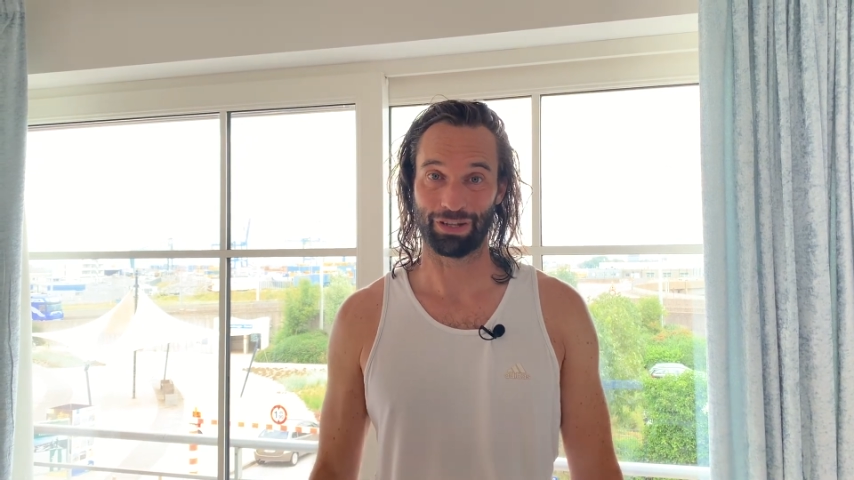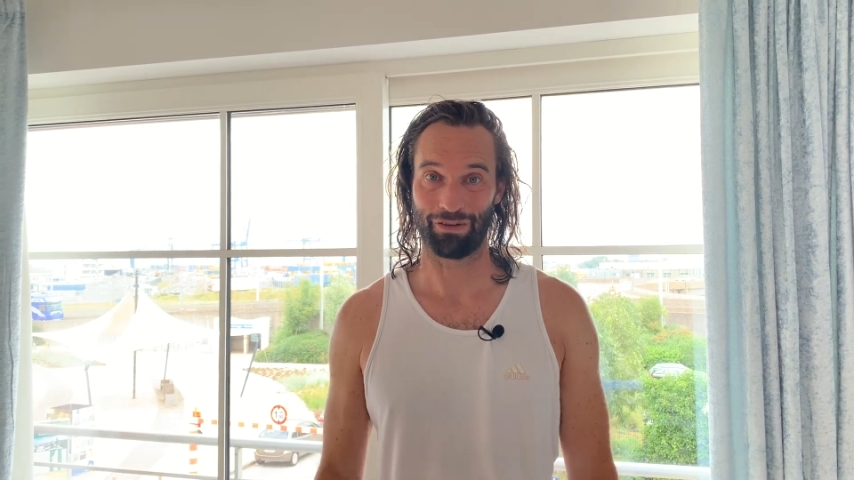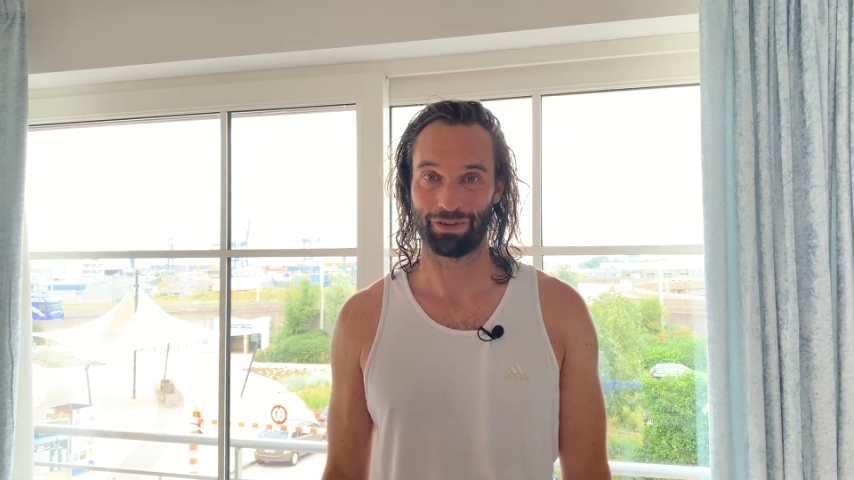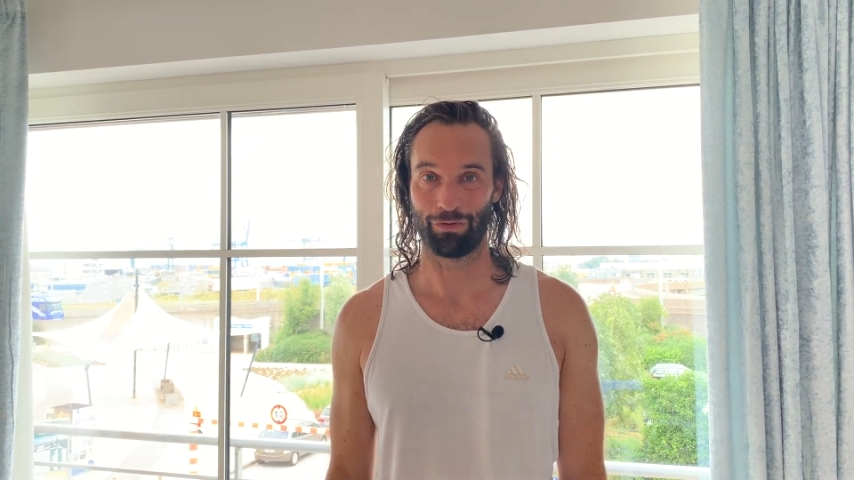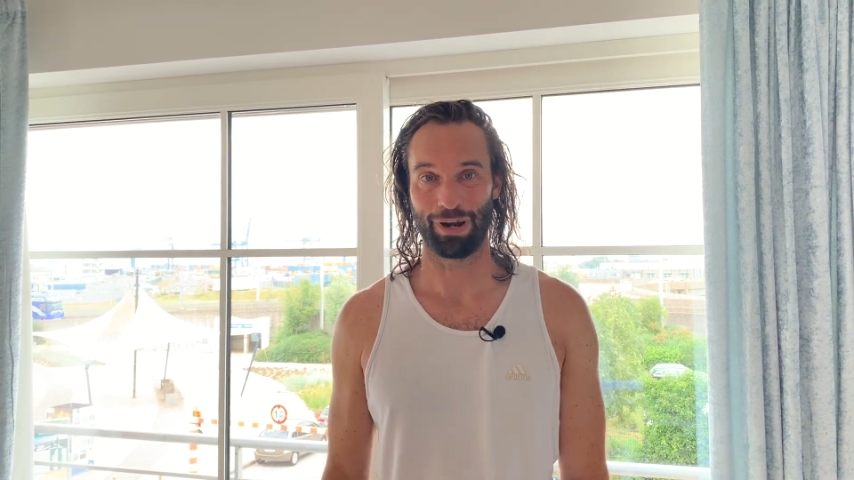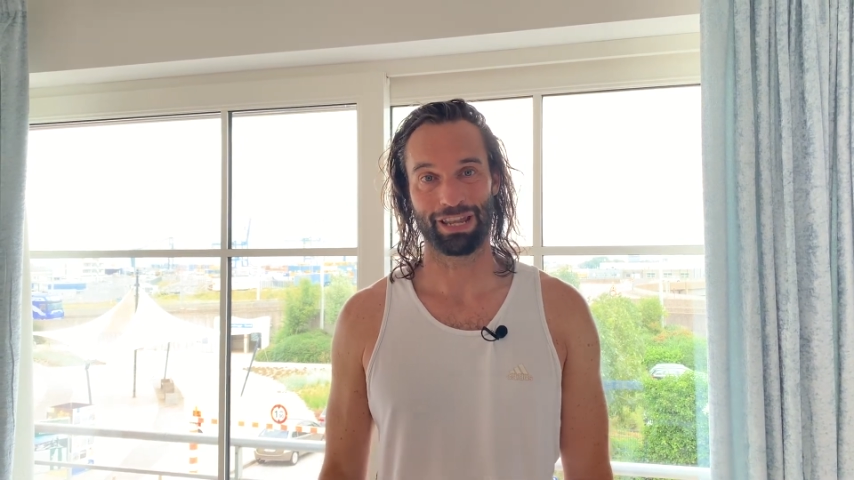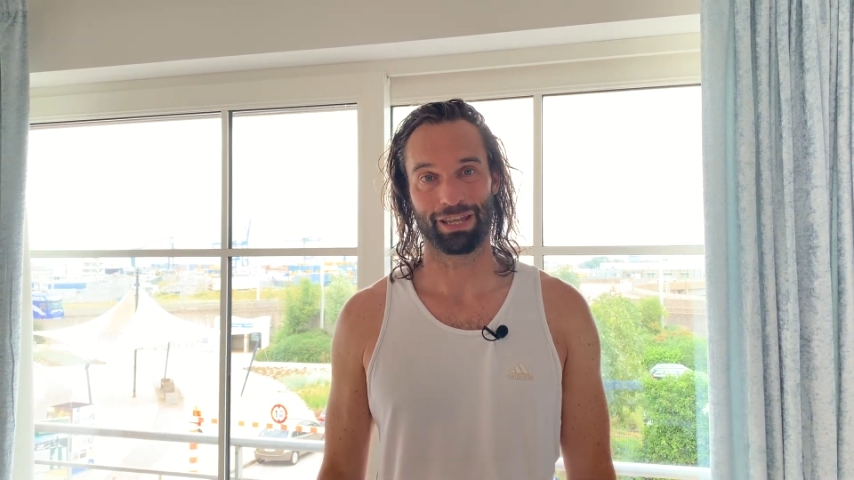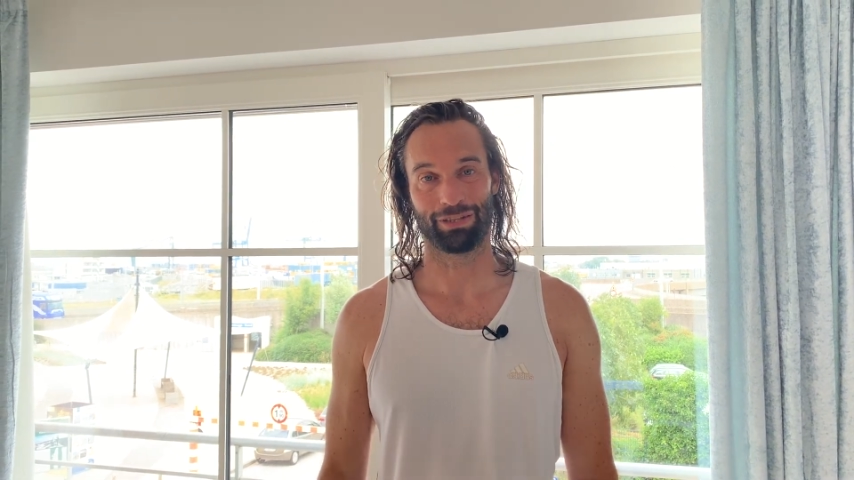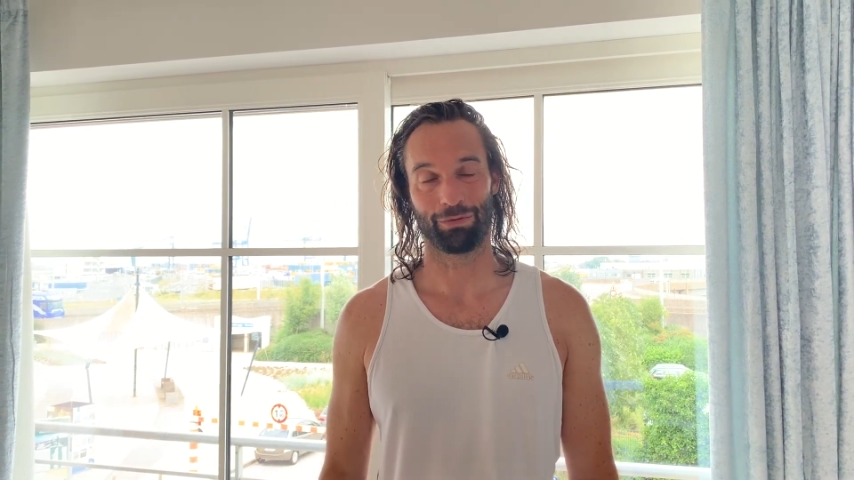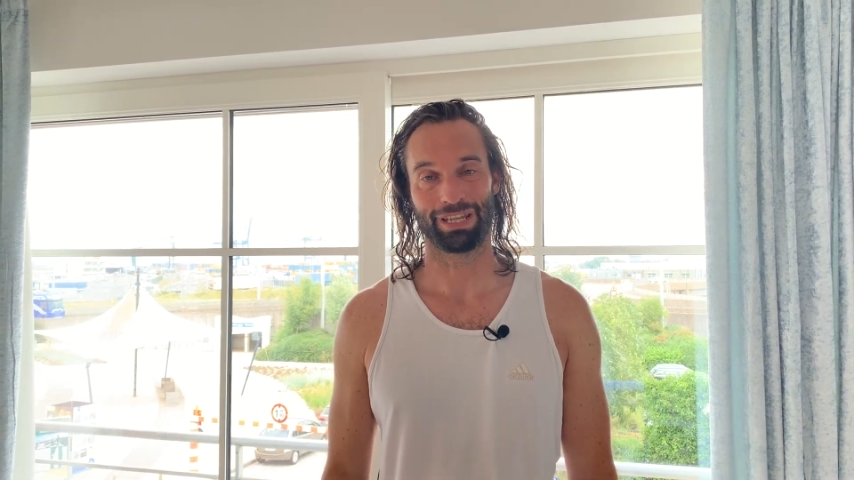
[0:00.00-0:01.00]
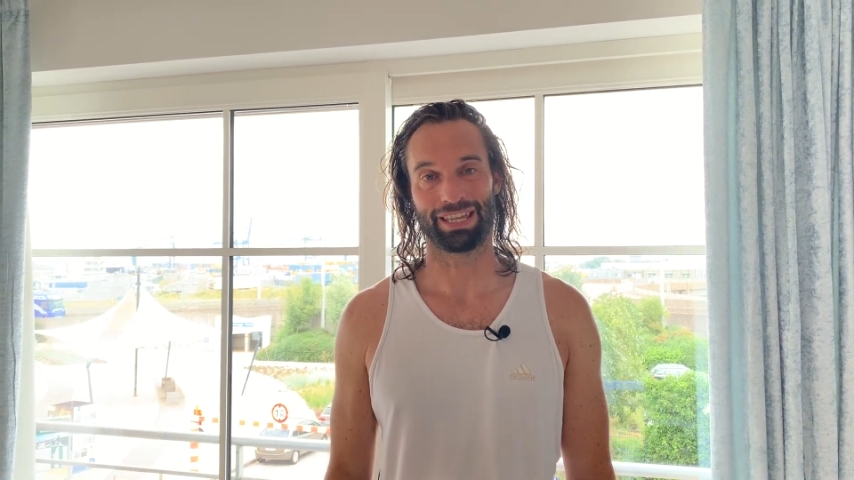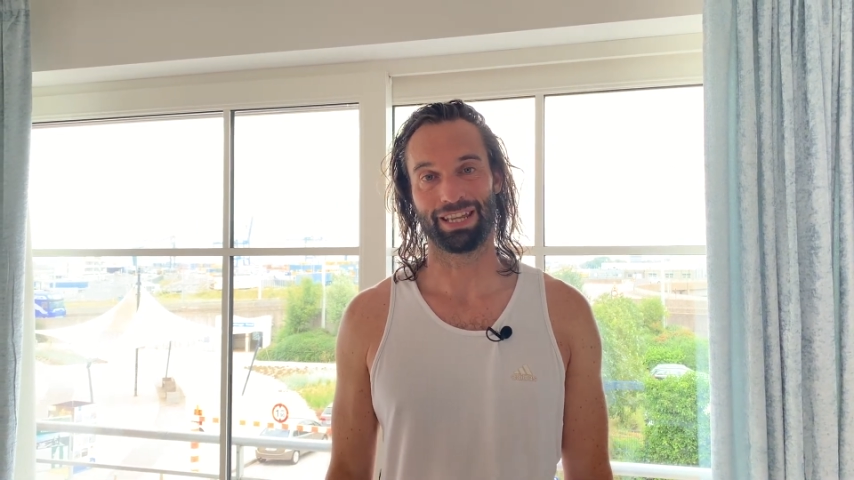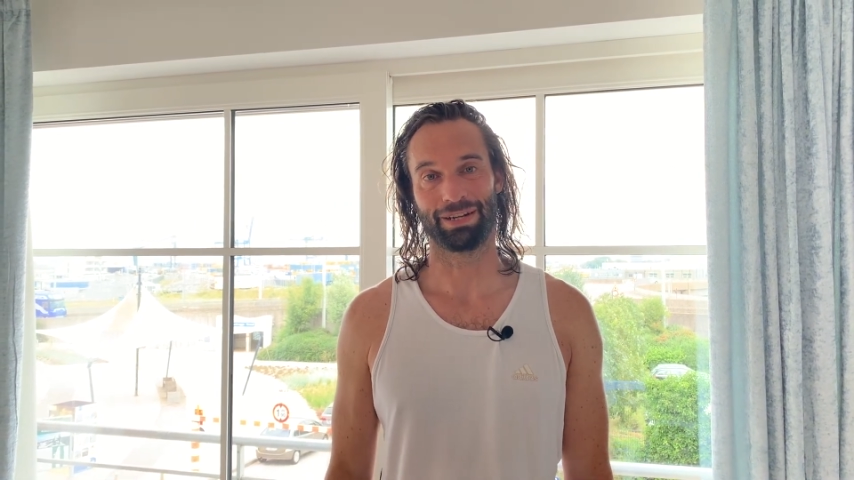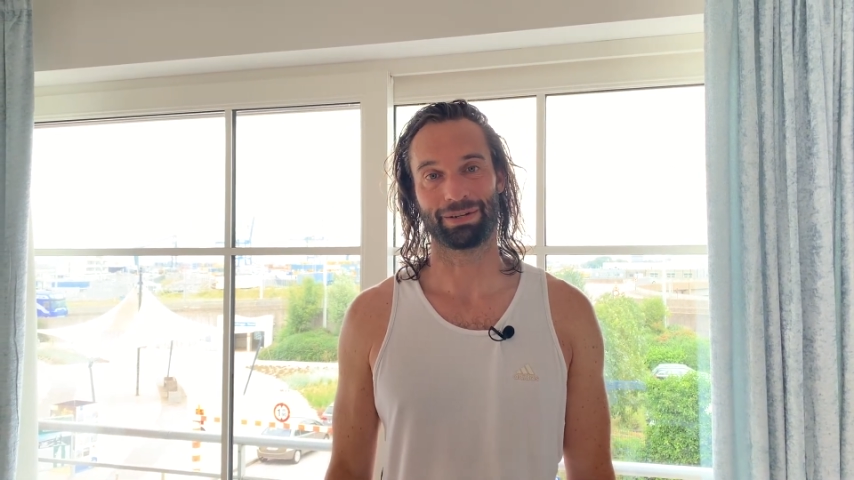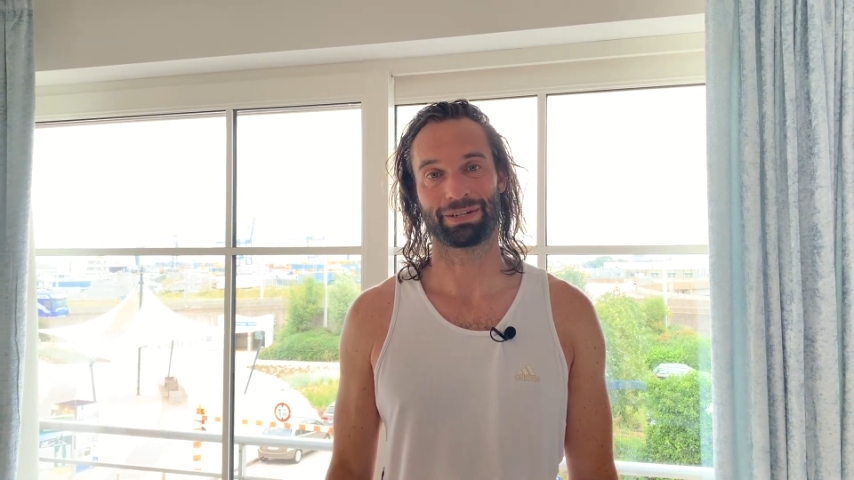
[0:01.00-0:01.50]
off the week
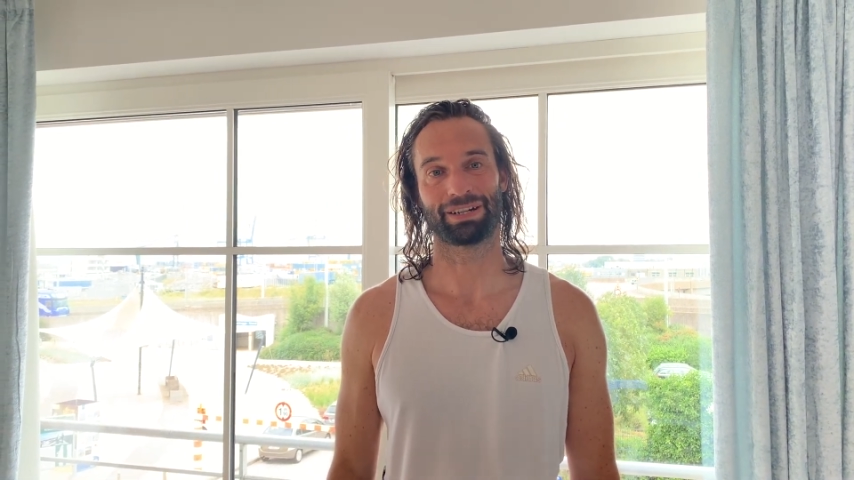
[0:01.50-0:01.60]
here